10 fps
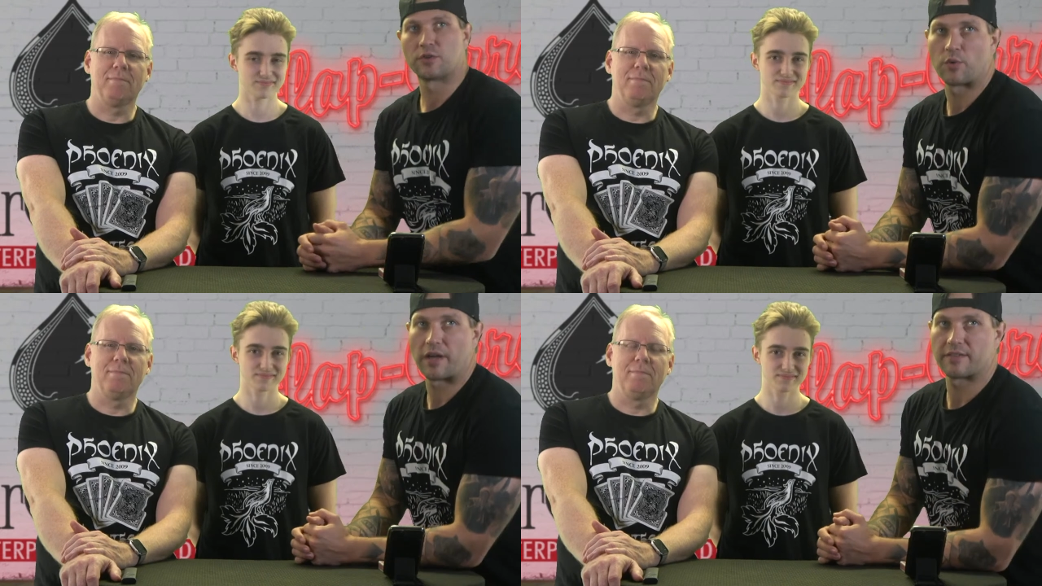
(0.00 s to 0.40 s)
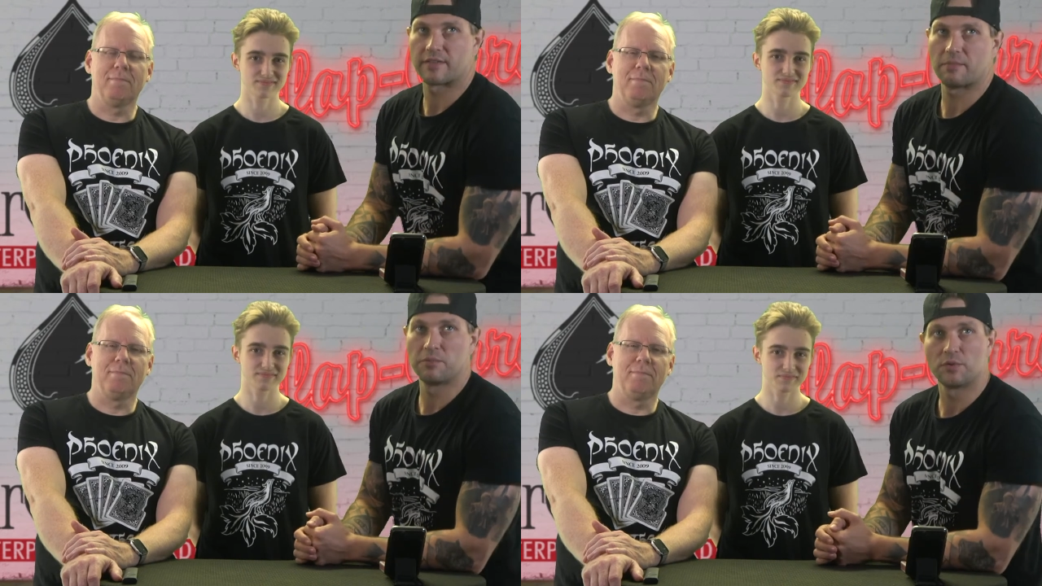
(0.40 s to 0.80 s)
Speaker 1: to create
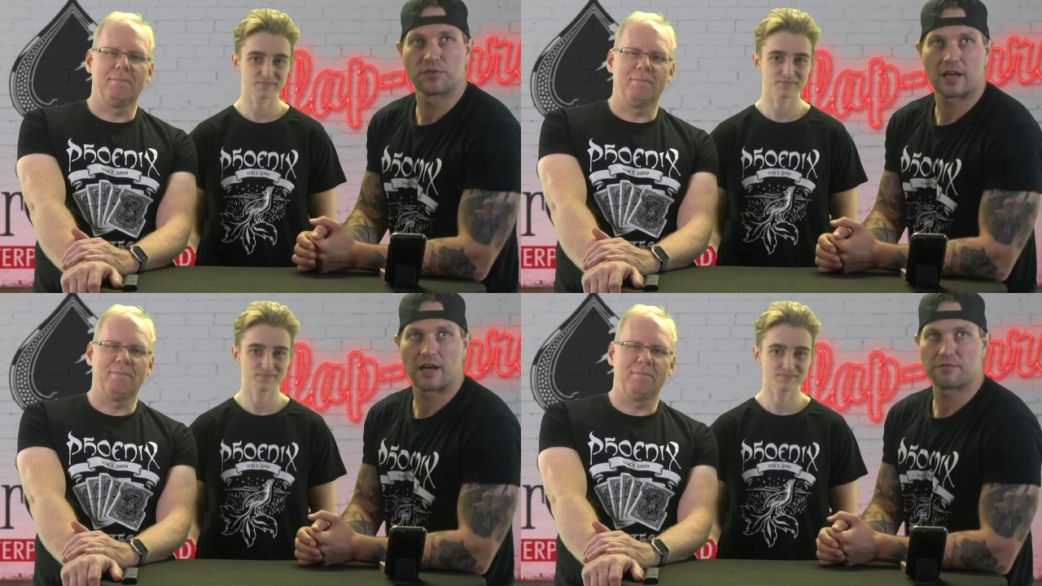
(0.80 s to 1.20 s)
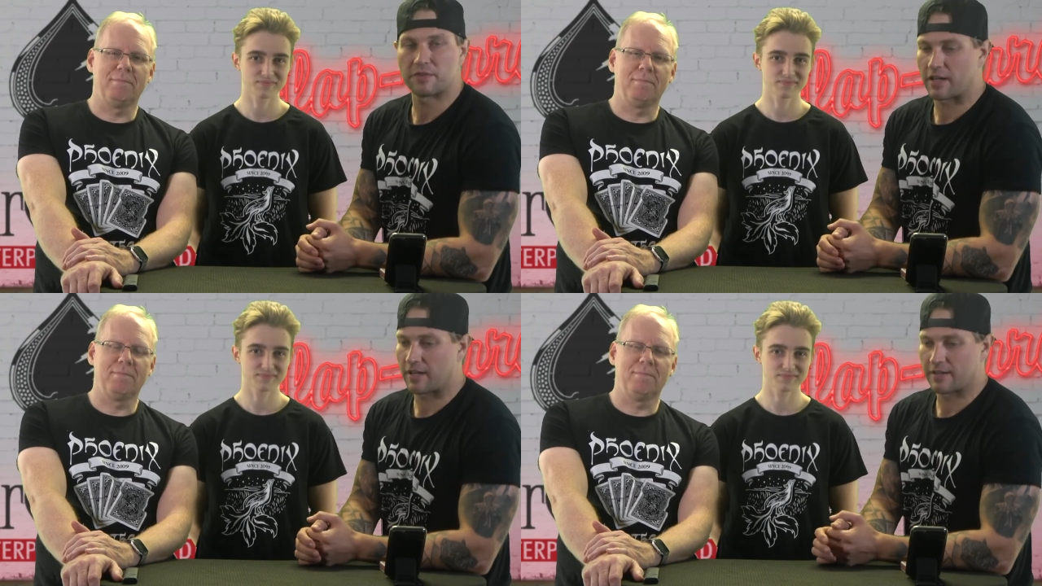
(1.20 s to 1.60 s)
some new stuff
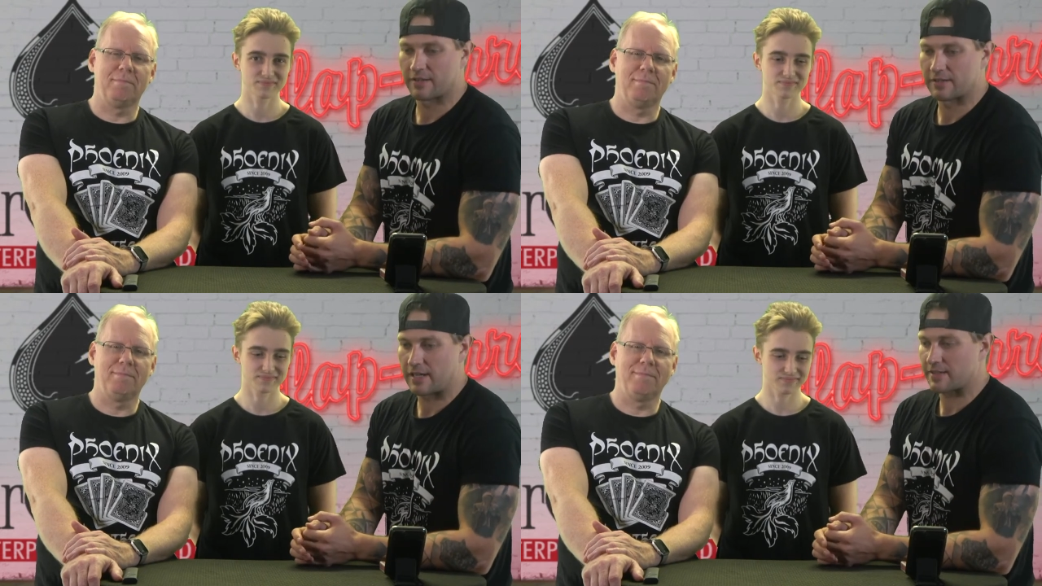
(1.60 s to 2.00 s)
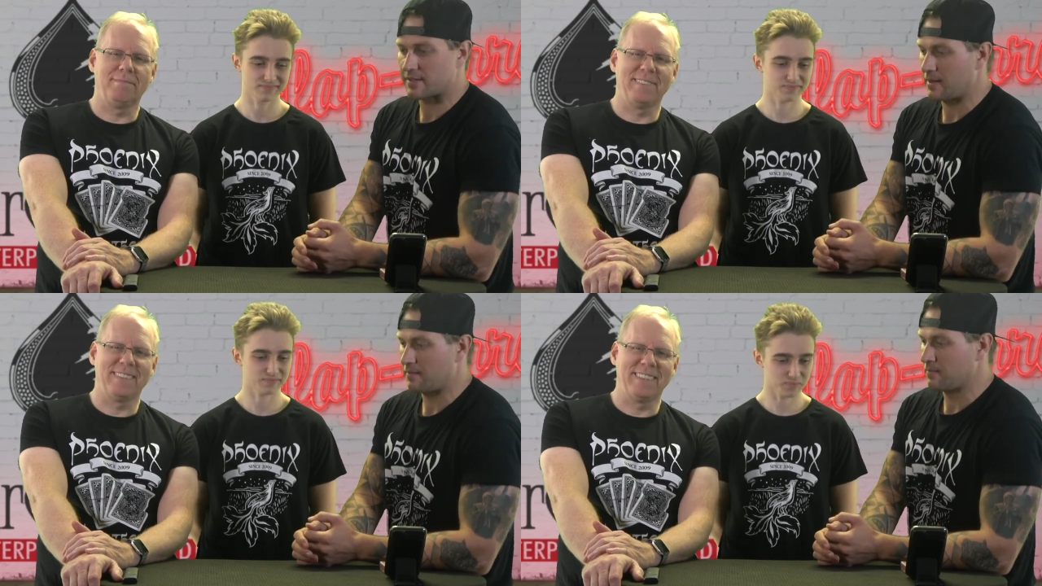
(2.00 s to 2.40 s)
and yeah
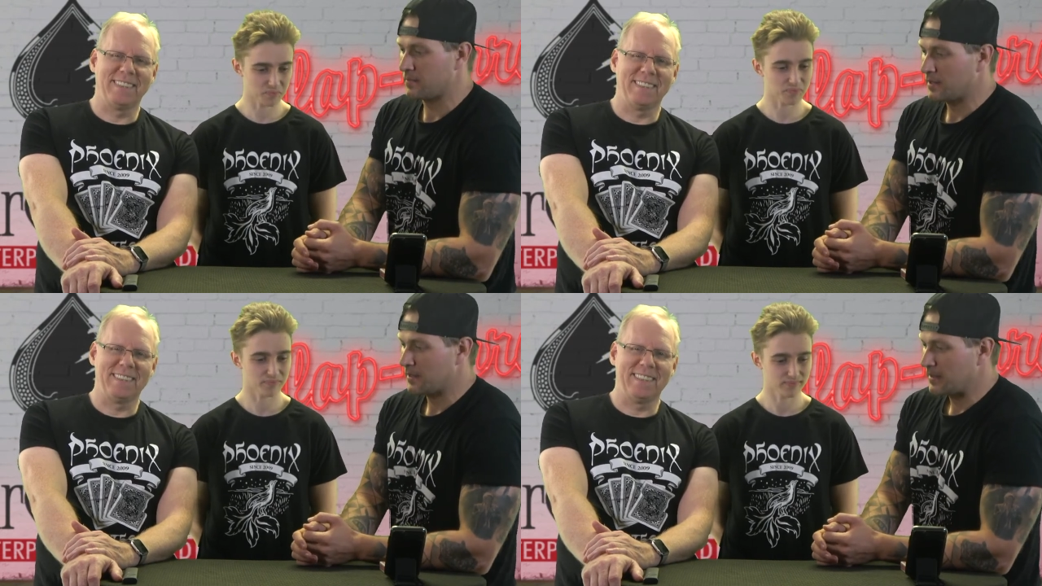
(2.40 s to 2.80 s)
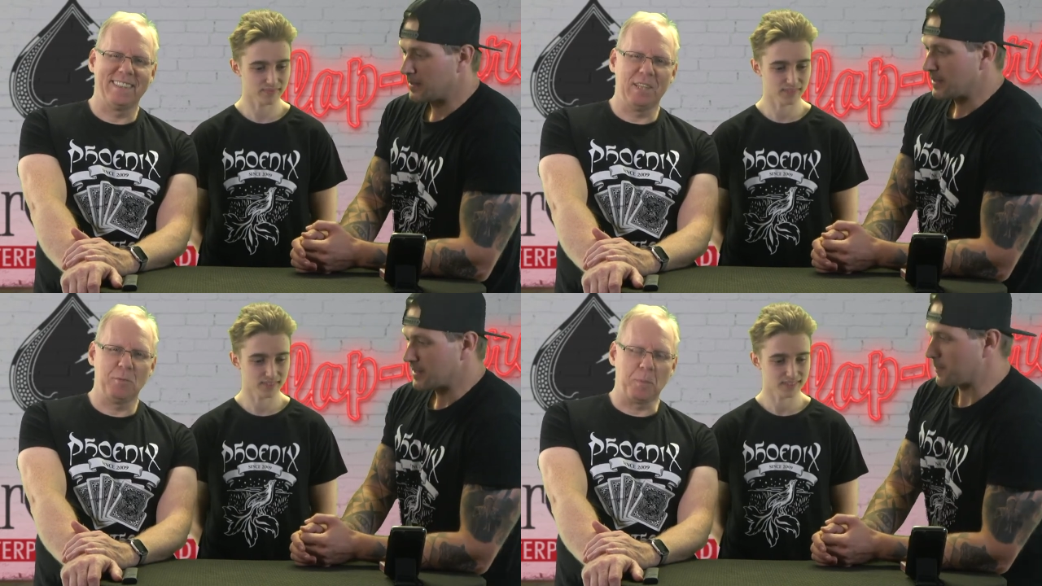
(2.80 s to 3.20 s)
some
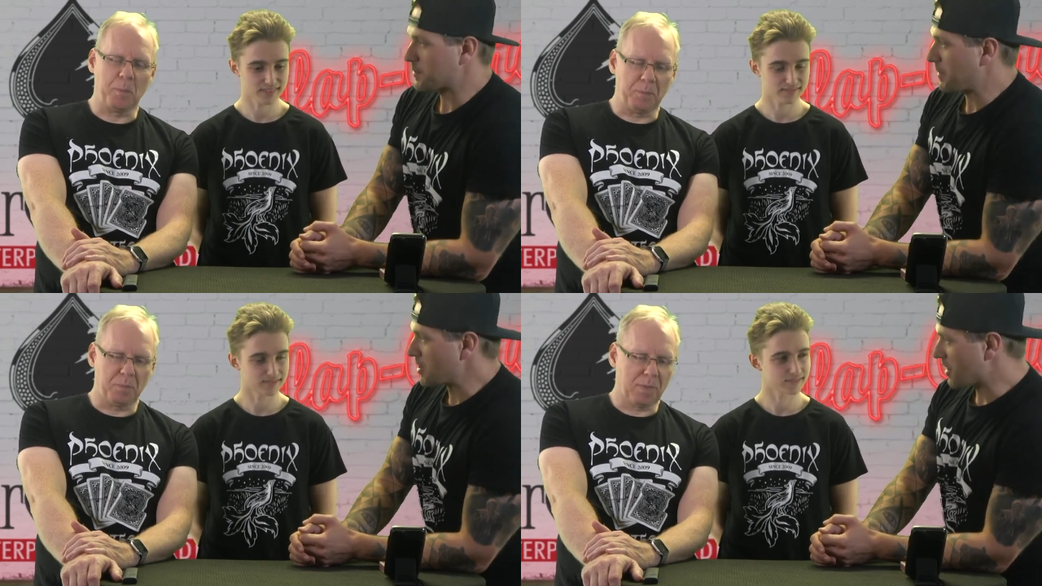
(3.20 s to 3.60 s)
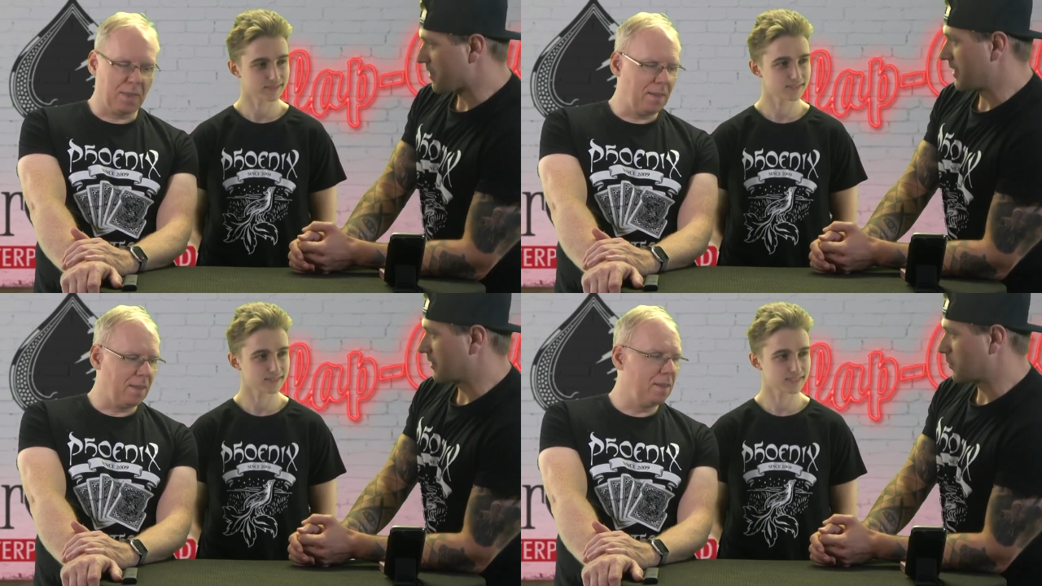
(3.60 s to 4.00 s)
some special
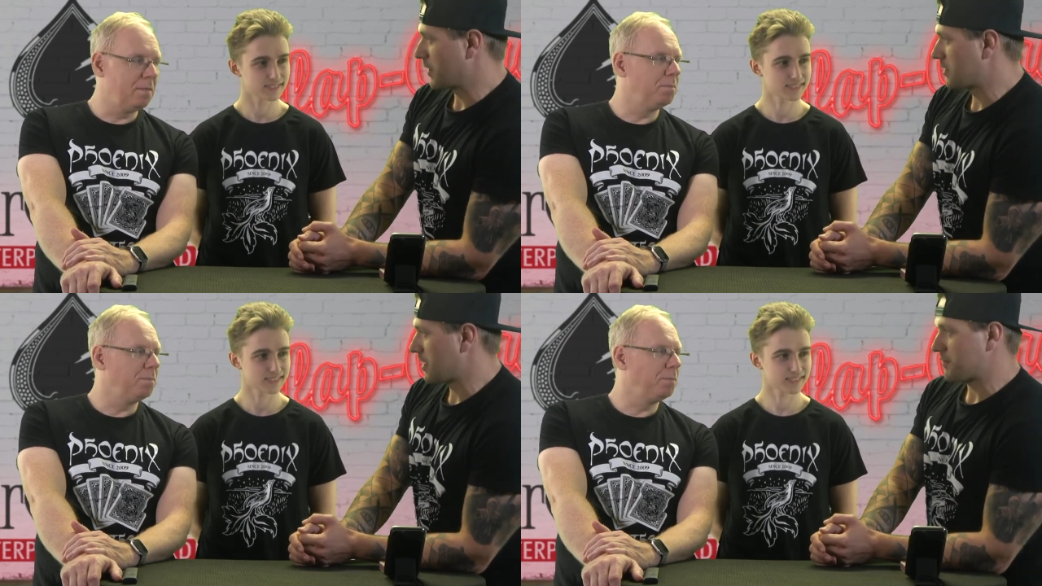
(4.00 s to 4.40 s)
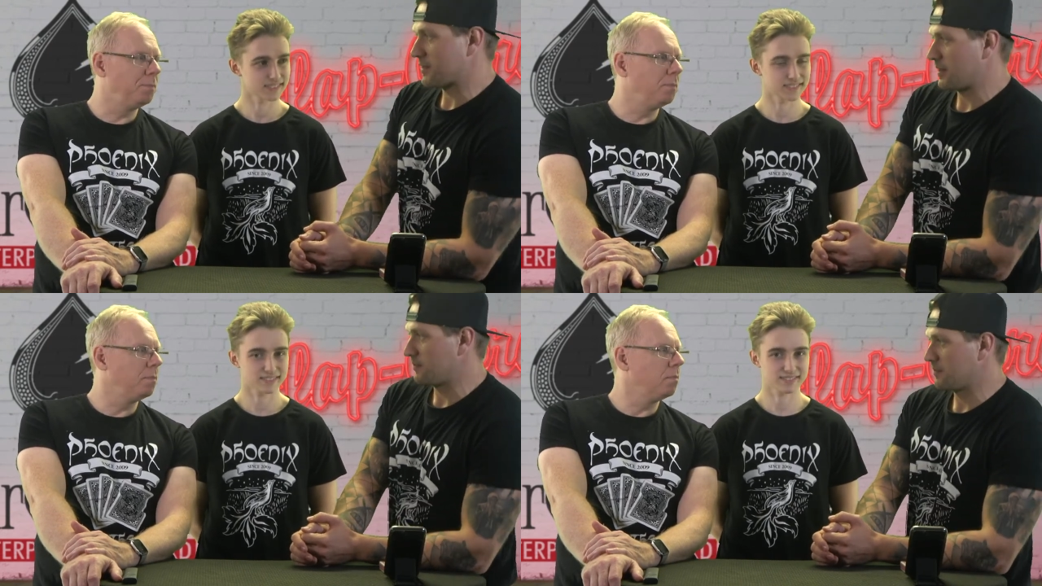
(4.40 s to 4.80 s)
things when you have
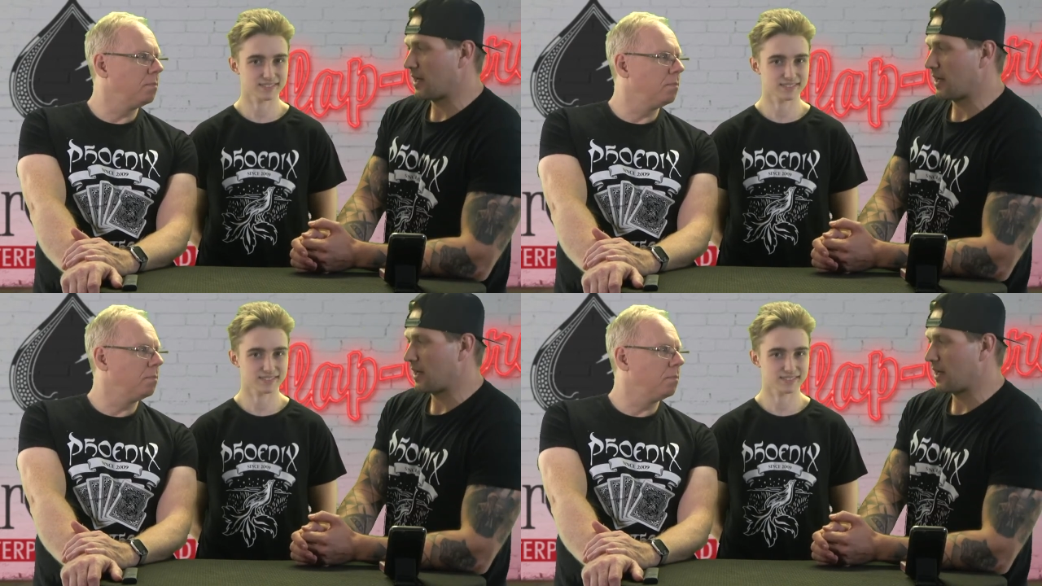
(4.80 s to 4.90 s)
some